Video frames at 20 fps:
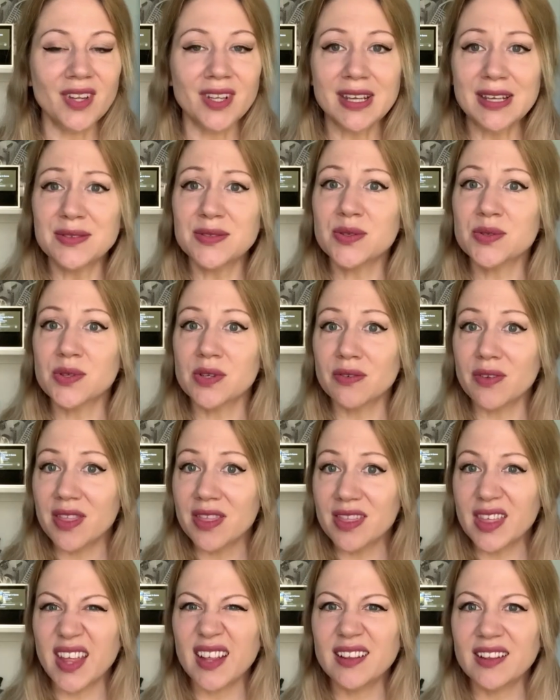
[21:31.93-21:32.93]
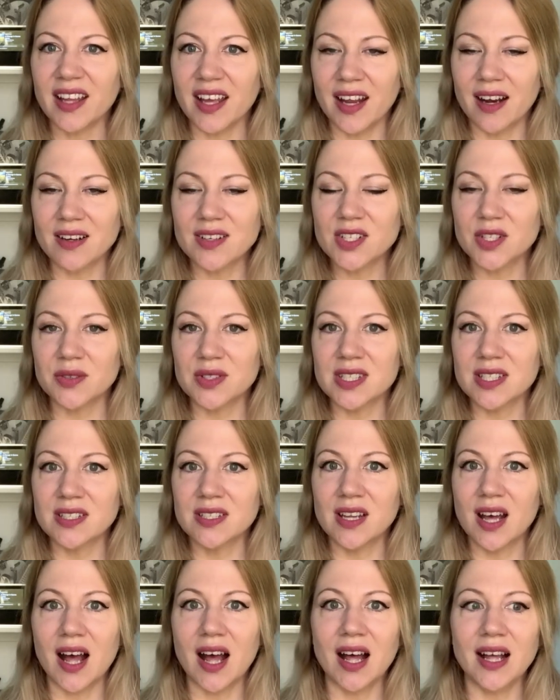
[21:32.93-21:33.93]
gives you sort of a thin layer, so it's
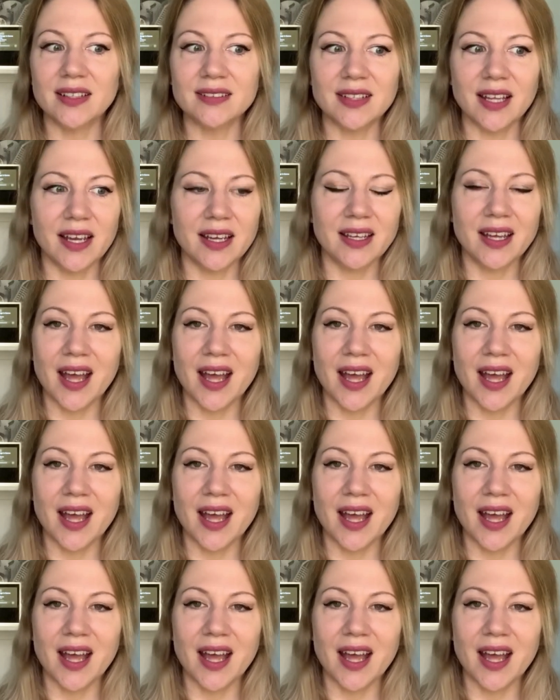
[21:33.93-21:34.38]
not like